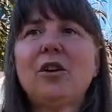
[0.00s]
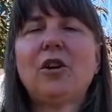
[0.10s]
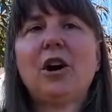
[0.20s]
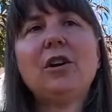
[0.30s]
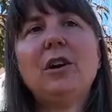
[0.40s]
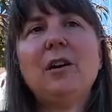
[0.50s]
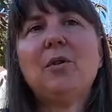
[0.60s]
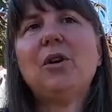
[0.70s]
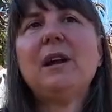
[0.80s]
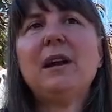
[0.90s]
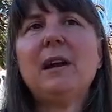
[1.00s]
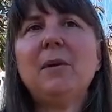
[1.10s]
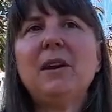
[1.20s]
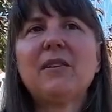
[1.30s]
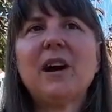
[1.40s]
longer garden anymore, he gave
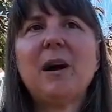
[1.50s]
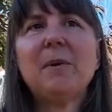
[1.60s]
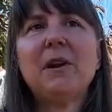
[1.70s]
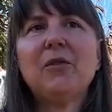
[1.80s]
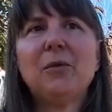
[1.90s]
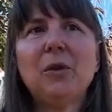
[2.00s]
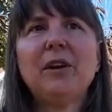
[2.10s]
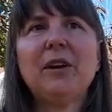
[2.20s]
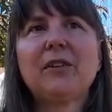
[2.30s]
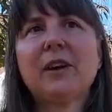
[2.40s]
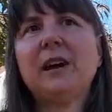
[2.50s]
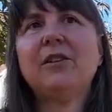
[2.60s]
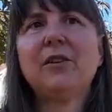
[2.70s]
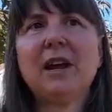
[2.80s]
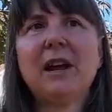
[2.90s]
me his copy of Rodale's Guide
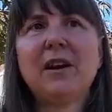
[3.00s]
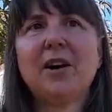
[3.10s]
to Organic